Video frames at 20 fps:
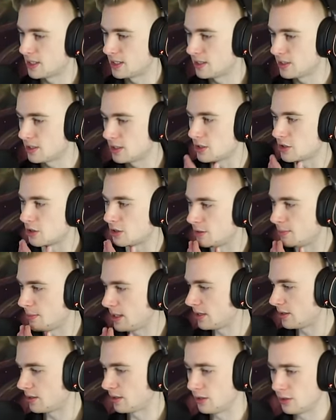this this turn to
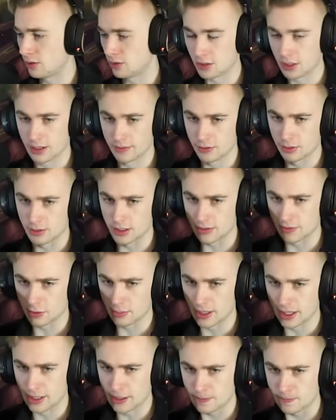make use of the rest of our
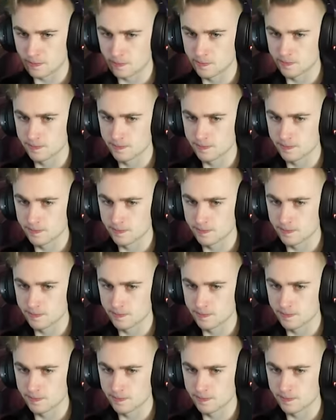mana.